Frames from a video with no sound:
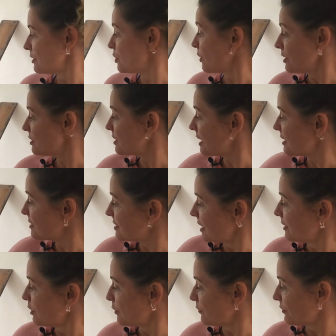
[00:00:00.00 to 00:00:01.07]
Sorry, they can
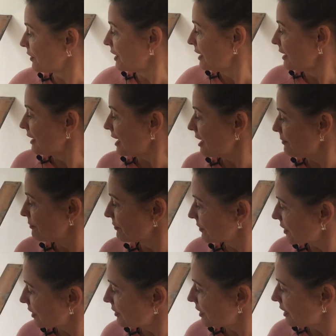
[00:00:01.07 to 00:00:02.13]
sign off
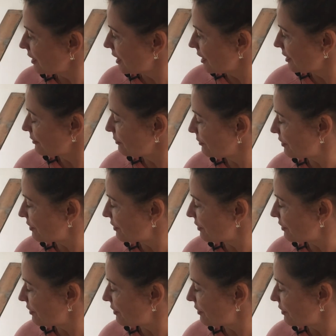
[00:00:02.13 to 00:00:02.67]
the